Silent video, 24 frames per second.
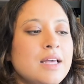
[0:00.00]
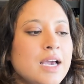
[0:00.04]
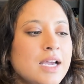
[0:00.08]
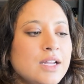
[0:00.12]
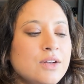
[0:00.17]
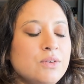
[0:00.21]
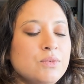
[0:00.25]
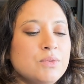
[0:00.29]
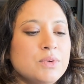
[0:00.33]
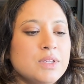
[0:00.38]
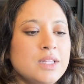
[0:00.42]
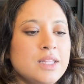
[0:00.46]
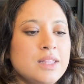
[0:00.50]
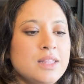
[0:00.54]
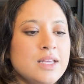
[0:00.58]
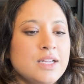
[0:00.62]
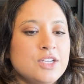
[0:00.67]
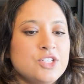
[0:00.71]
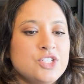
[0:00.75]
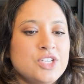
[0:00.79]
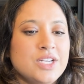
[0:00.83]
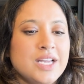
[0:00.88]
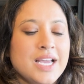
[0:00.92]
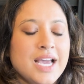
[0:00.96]
I don't really think
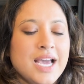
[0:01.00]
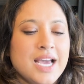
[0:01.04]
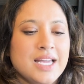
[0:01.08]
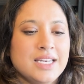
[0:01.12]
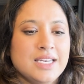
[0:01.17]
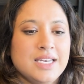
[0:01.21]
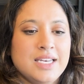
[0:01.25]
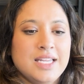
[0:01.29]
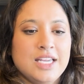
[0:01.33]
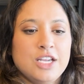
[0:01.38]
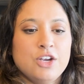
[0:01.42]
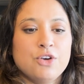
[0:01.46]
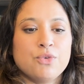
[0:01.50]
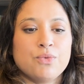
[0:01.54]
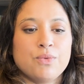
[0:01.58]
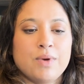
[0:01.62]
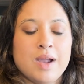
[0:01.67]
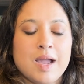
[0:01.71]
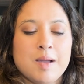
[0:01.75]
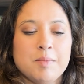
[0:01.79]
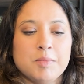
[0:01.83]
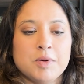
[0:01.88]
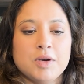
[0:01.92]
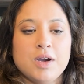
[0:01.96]
she had any
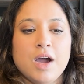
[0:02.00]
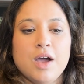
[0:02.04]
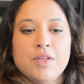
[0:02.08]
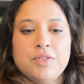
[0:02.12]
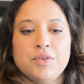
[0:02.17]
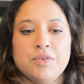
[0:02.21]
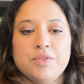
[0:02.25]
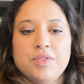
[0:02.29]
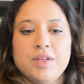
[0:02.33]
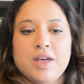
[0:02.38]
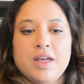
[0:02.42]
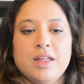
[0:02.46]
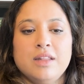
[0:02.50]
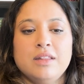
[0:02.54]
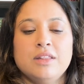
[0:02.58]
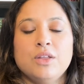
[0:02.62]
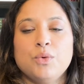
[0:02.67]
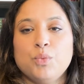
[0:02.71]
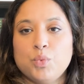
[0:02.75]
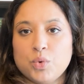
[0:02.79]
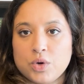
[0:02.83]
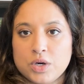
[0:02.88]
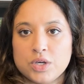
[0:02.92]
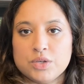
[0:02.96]
grammar other than the
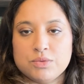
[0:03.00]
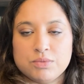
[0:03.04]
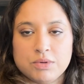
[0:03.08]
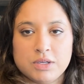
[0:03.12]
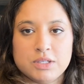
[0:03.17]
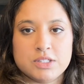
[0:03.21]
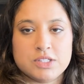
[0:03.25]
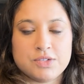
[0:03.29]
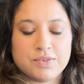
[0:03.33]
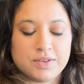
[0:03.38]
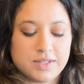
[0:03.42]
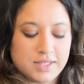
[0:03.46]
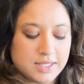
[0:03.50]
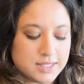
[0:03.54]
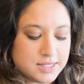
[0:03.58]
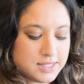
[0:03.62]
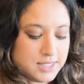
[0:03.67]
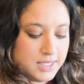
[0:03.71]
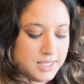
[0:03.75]
word roots for this